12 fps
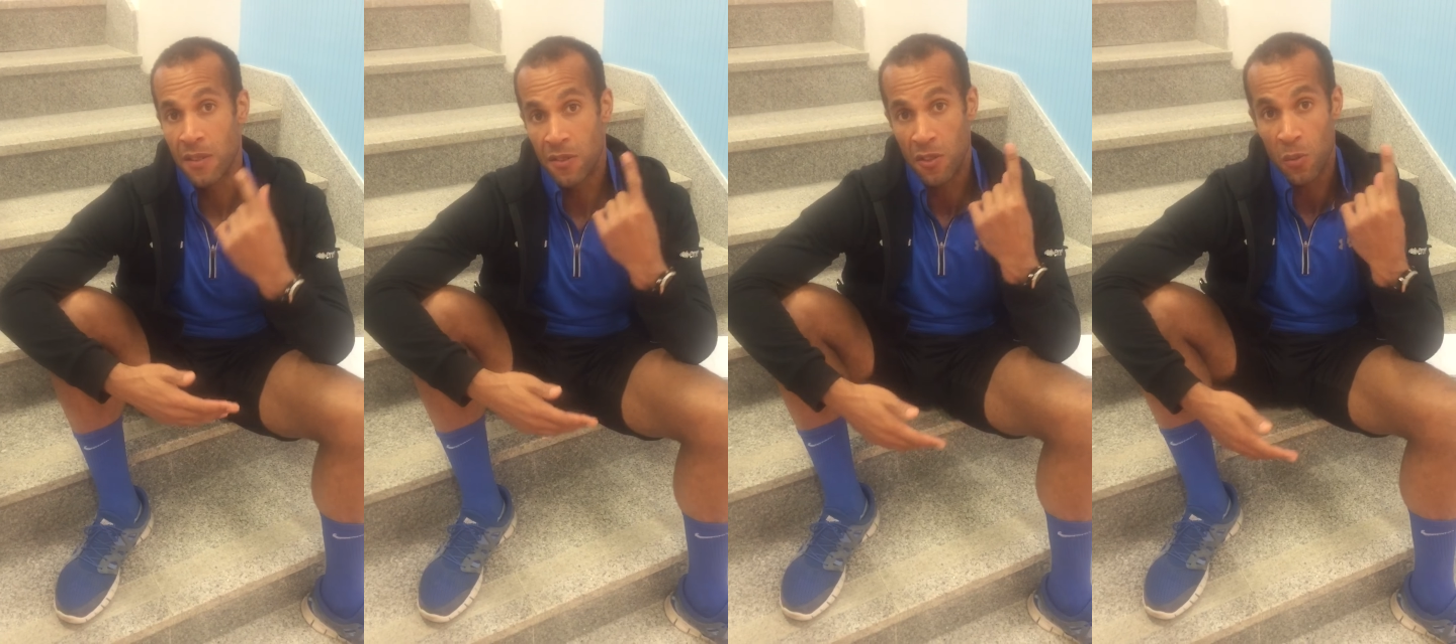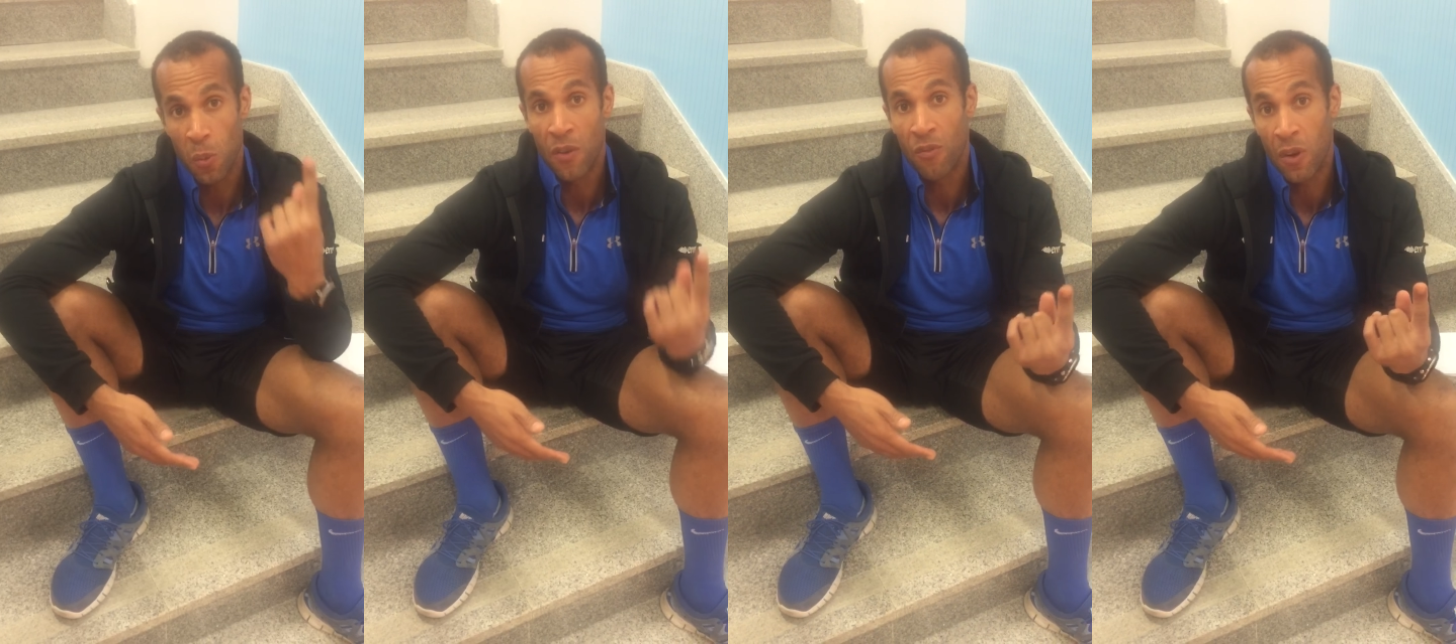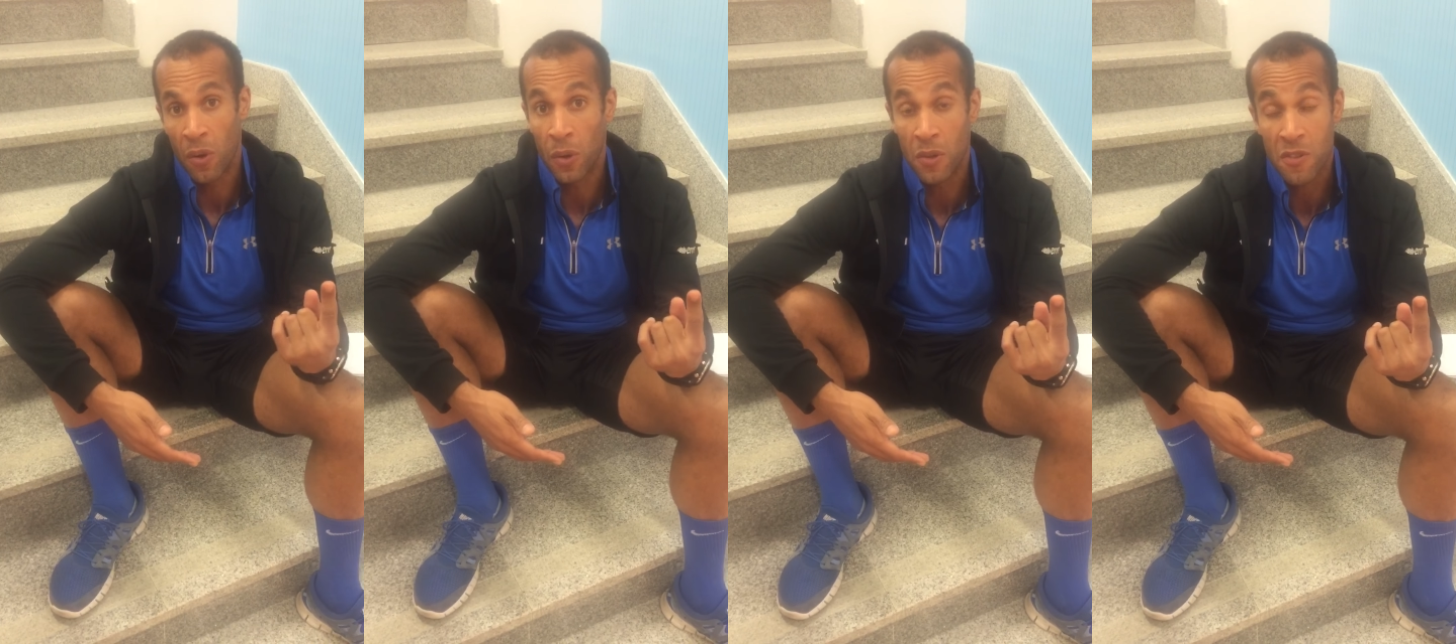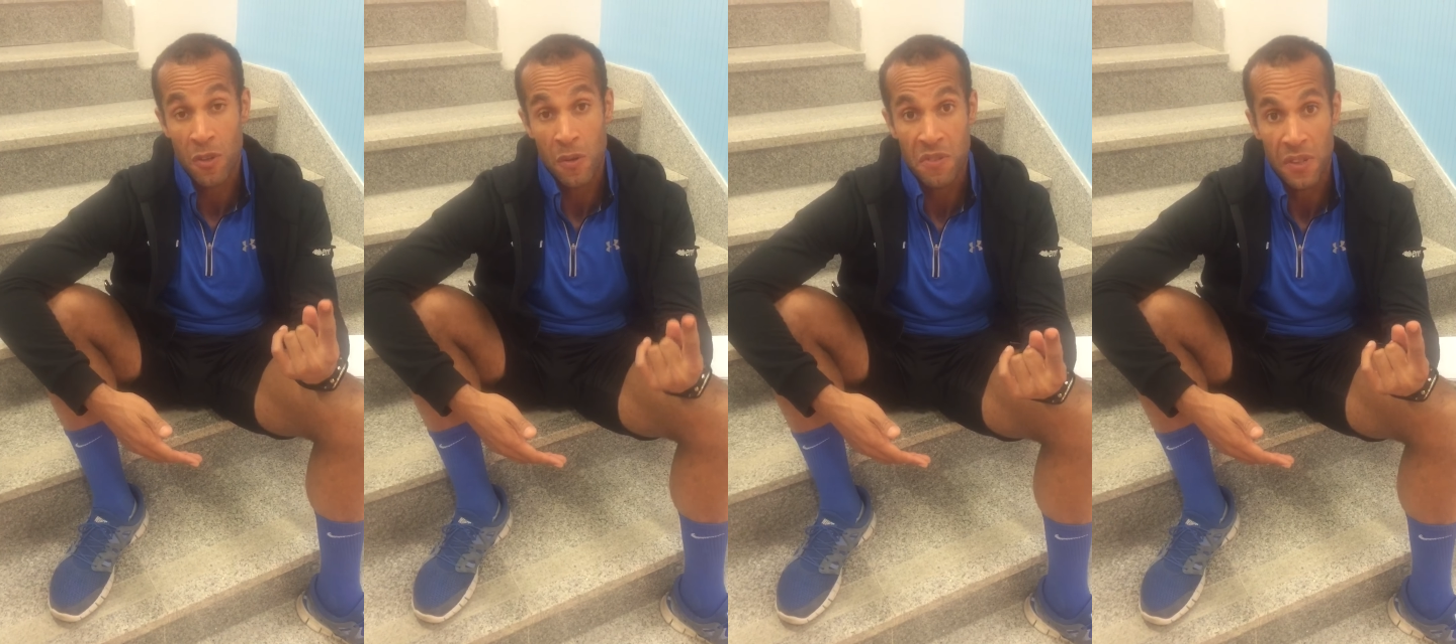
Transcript: and do 1 run on a soft